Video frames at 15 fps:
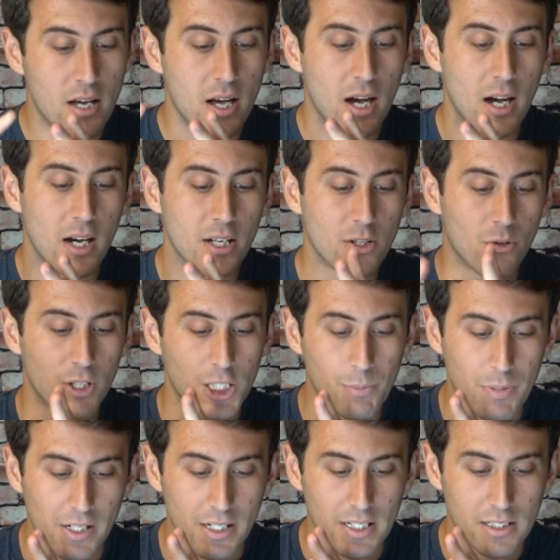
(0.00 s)
Your
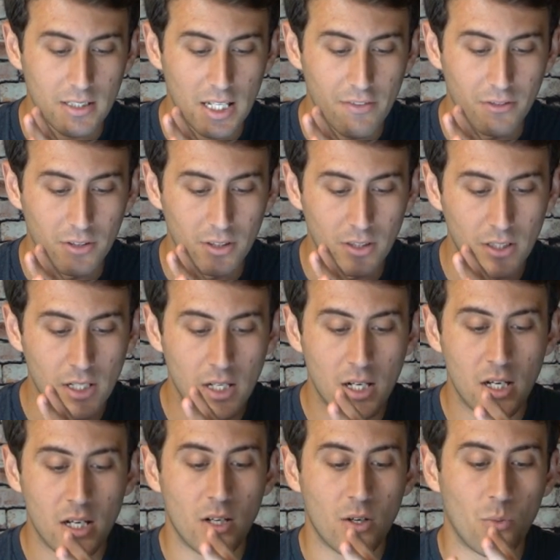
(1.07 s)
experience level,
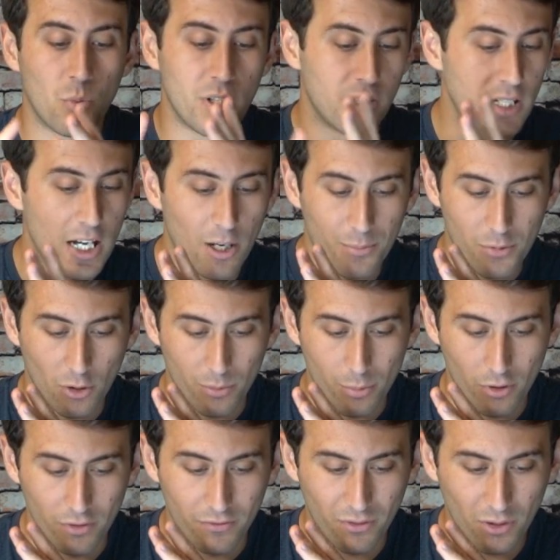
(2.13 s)
will it help your
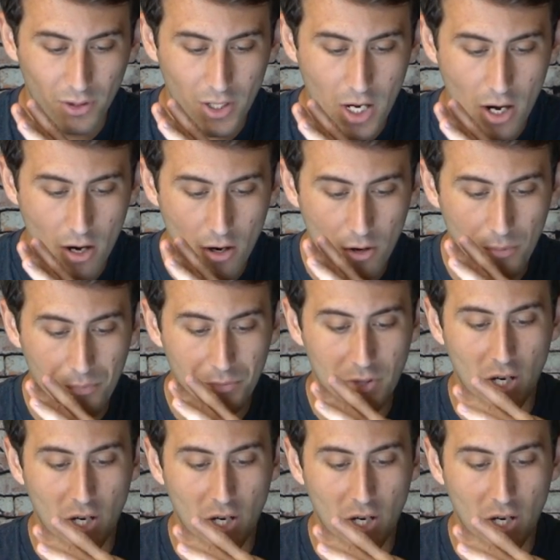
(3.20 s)
portfolio?